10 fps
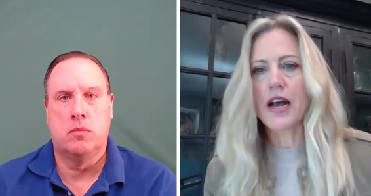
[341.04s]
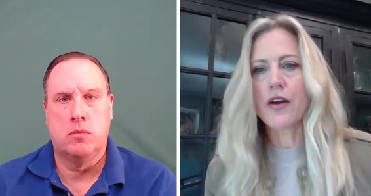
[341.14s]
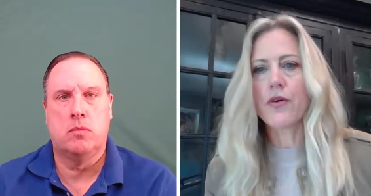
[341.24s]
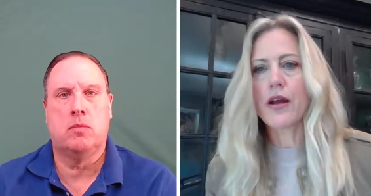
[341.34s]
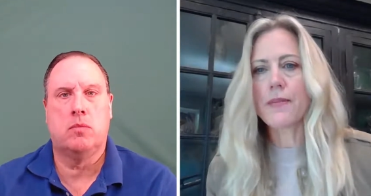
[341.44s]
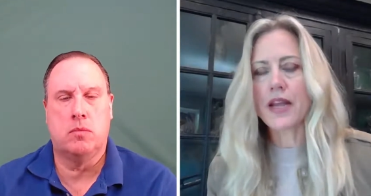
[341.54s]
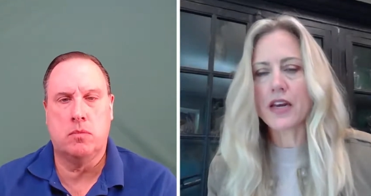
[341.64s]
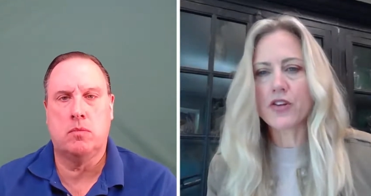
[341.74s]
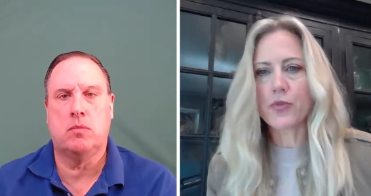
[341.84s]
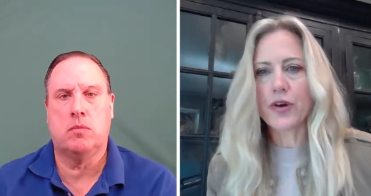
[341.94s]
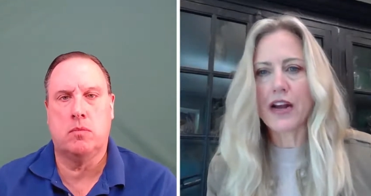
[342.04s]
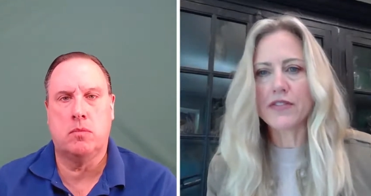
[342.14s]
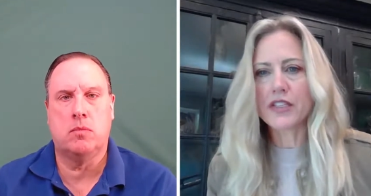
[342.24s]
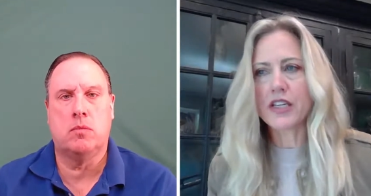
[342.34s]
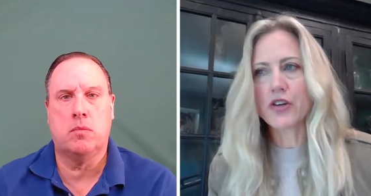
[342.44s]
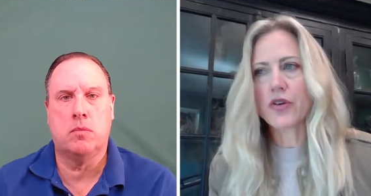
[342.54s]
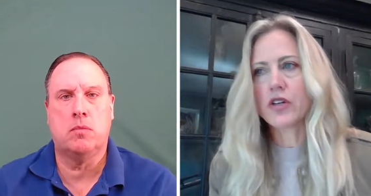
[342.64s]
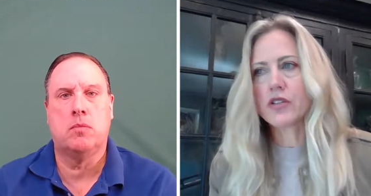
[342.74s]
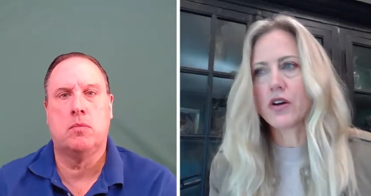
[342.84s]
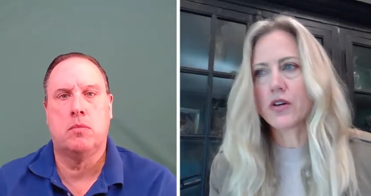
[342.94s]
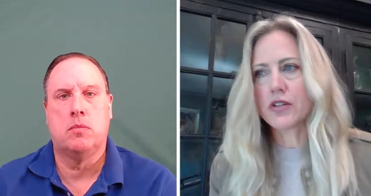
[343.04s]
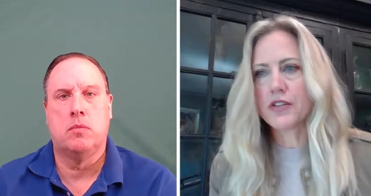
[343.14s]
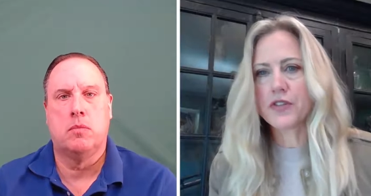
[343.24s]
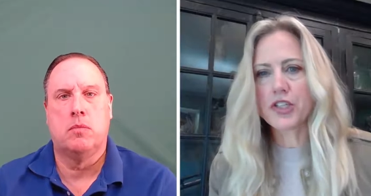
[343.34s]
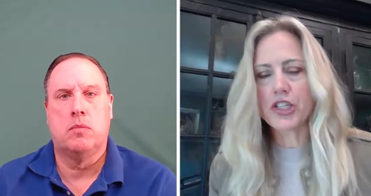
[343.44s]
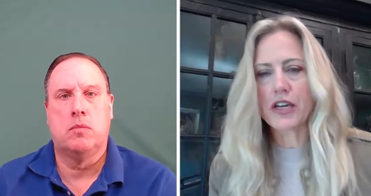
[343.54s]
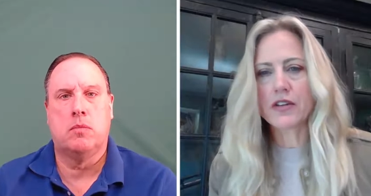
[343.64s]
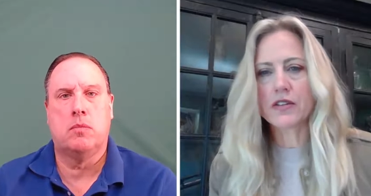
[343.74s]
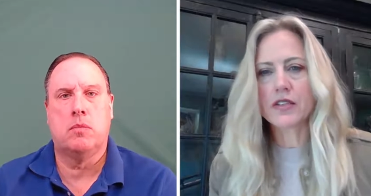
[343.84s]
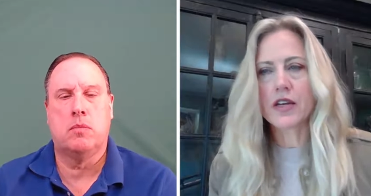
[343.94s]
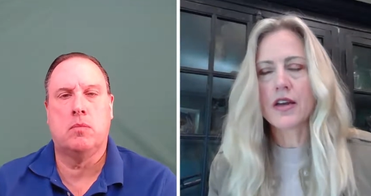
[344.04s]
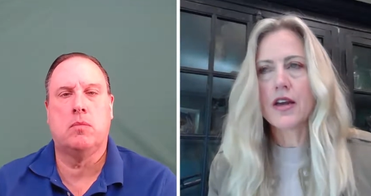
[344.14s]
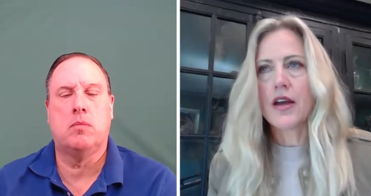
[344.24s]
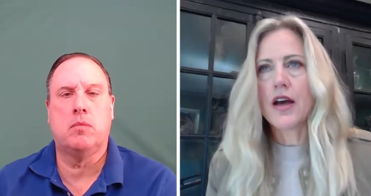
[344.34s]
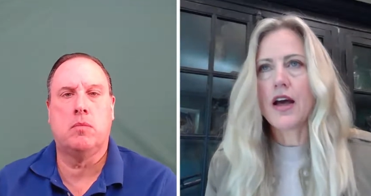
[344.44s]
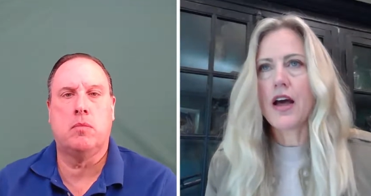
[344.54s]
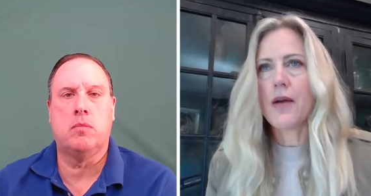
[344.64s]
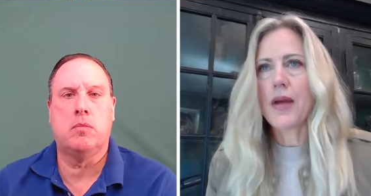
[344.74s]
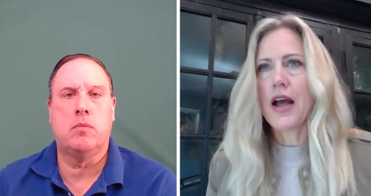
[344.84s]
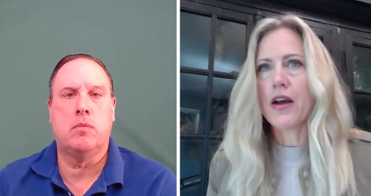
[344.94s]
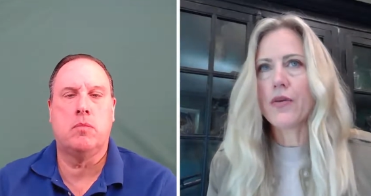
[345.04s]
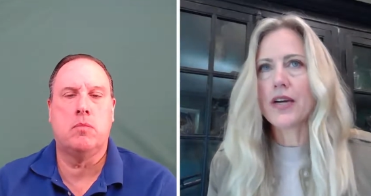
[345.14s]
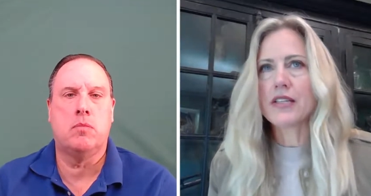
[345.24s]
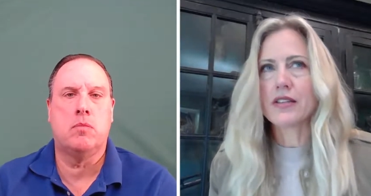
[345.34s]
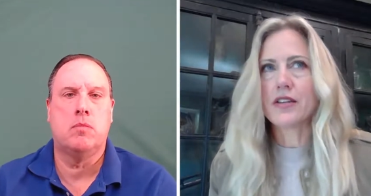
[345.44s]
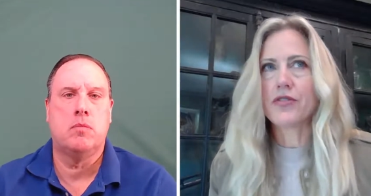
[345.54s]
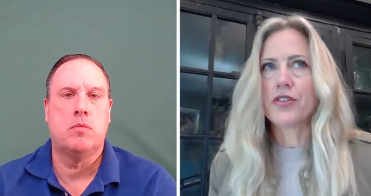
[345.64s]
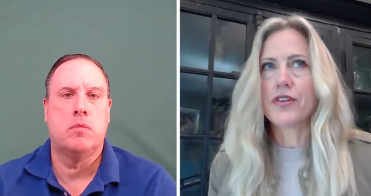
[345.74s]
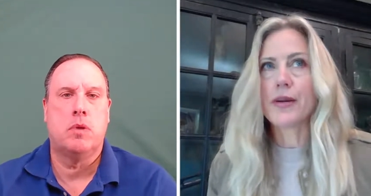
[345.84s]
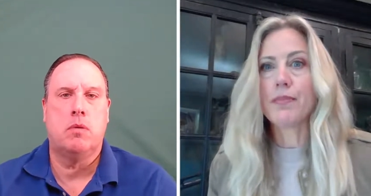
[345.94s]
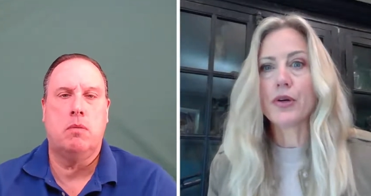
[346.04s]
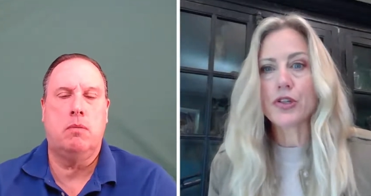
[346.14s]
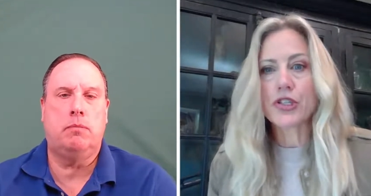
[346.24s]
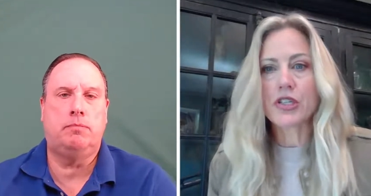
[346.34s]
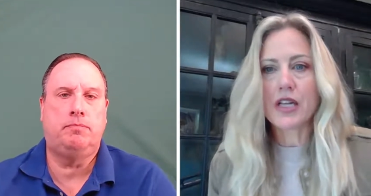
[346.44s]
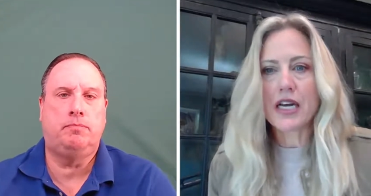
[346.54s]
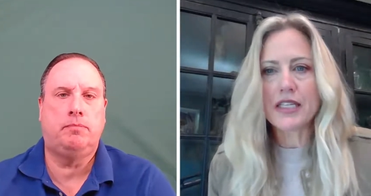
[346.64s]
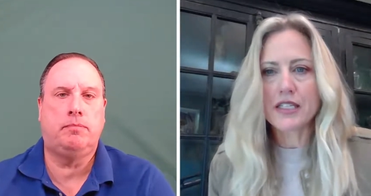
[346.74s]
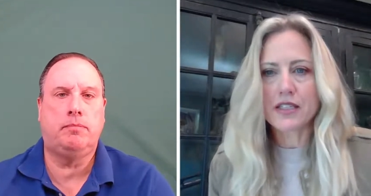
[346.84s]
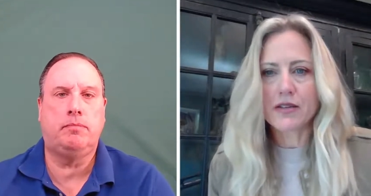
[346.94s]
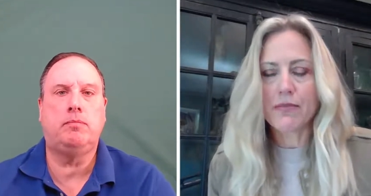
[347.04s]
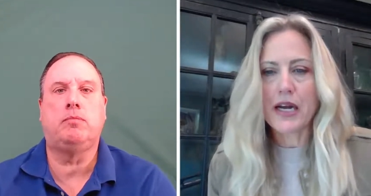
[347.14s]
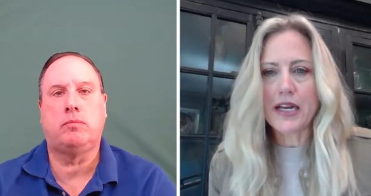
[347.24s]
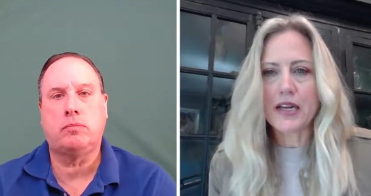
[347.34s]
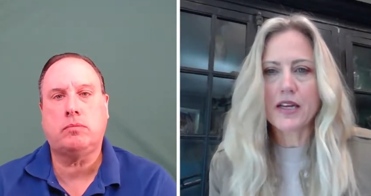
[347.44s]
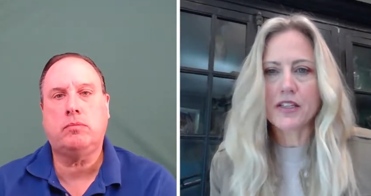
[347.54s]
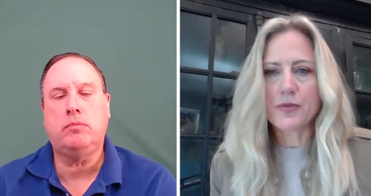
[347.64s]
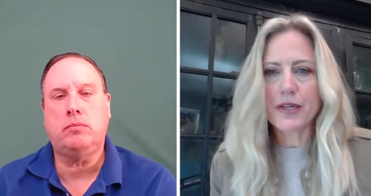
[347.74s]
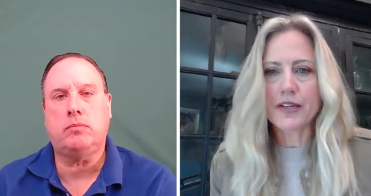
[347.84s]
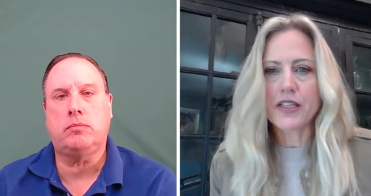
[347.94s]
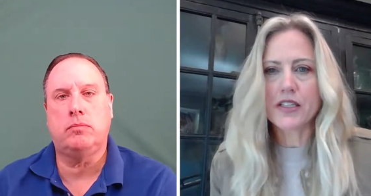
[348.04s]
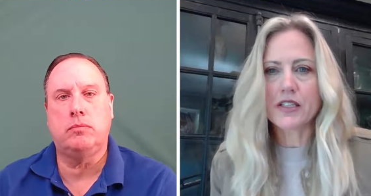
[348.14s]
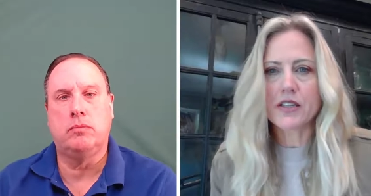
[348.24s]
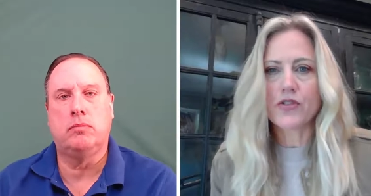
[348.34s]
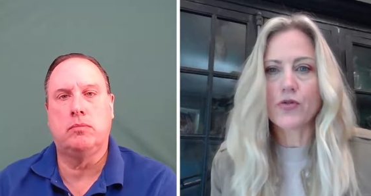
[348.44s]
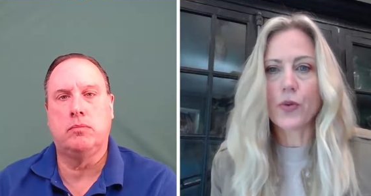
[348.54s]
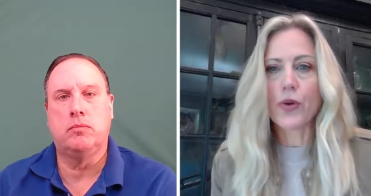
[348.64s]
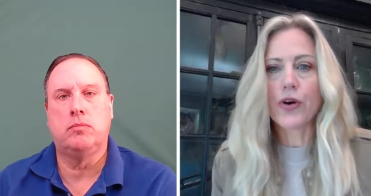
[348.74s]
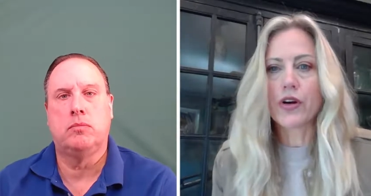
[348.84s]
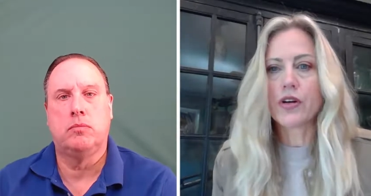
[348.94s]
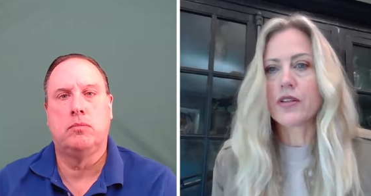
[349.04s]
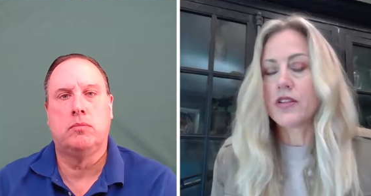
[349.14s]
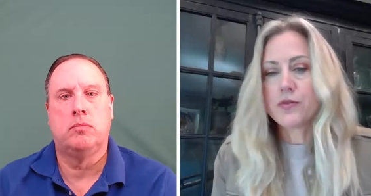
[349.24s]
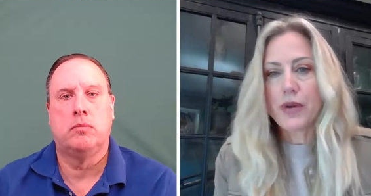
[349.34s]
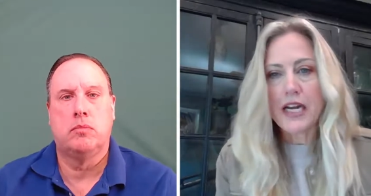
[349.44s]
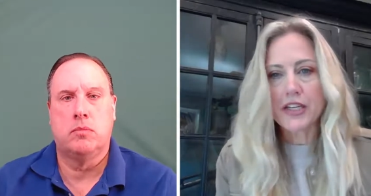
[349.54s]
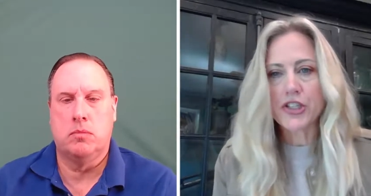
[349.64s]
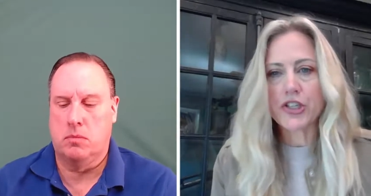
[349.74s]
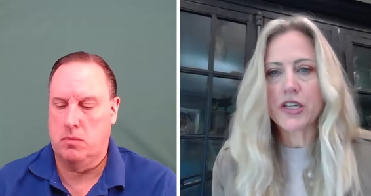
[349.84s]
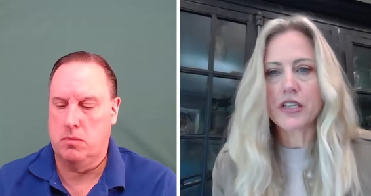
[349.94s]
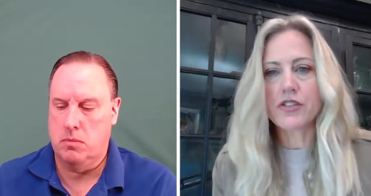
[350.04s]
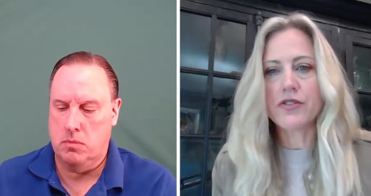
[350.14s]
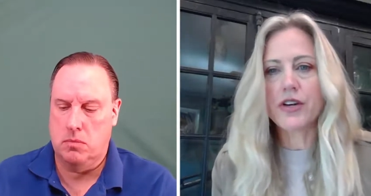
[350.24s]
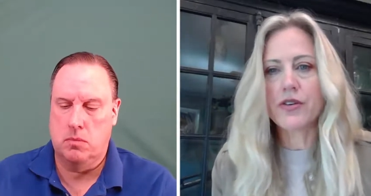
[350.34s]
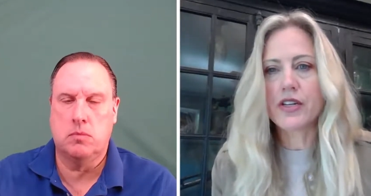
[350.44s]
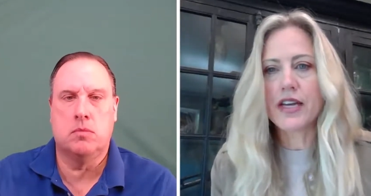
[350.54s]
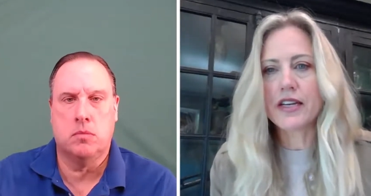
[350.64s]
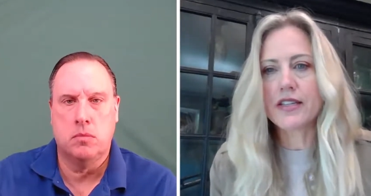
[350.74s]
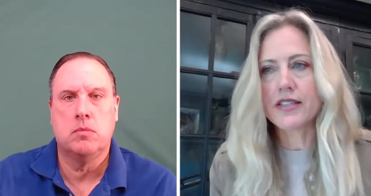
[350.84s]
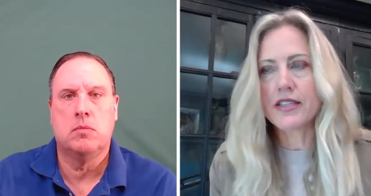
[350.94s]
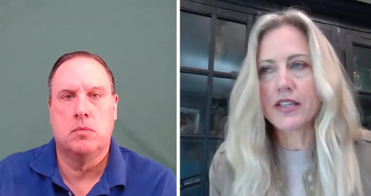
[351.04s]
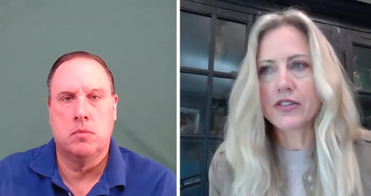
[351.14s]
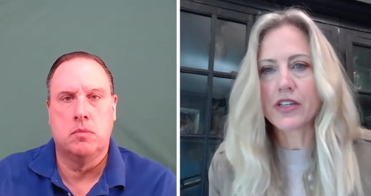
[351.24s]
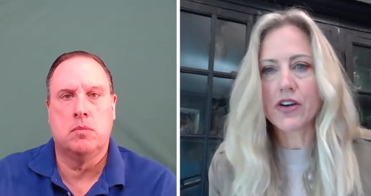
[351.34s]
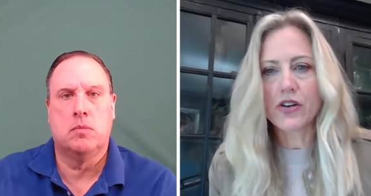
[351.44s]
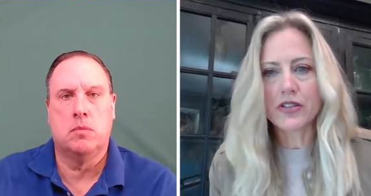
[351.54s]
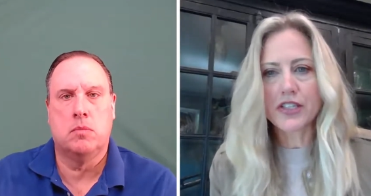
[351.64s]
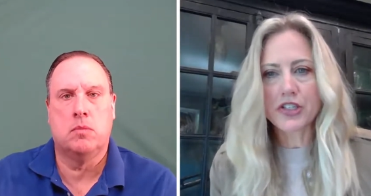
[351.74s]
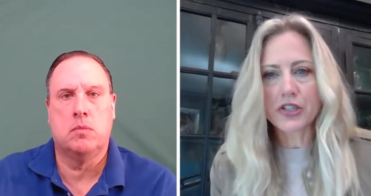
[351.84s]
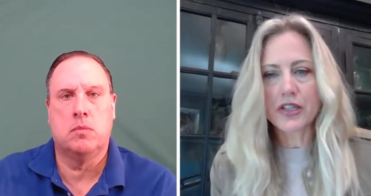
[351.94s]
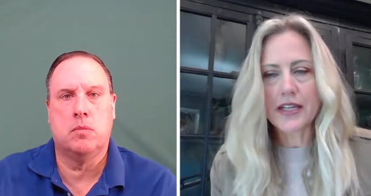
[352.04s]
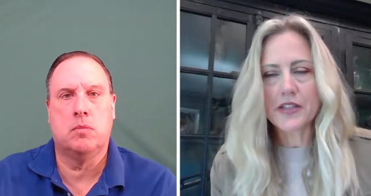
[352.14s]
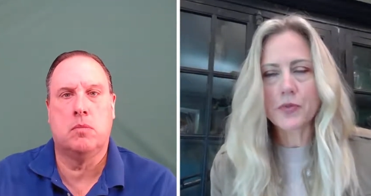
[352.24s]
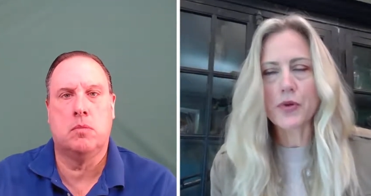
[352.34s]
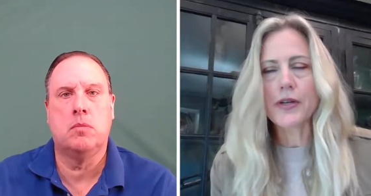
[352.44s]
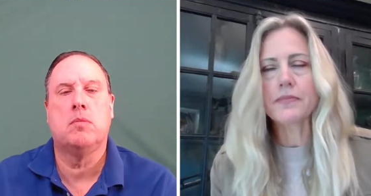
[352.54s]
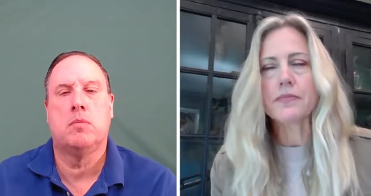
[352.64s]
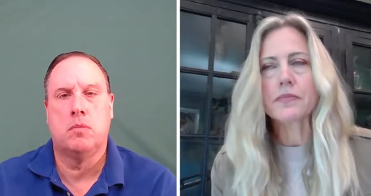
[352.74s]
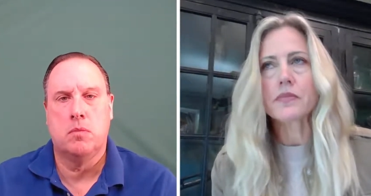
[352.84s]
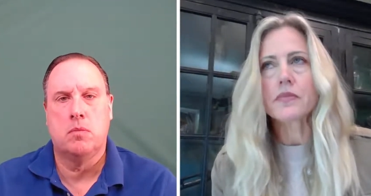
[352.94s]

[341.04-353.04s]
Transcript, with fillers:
Speaker 1: How do I manage privacy across all the different channels? Um, how do I deliver a very personalized buying experience for this buying journey? As you noted, that is nearly all digital at this point.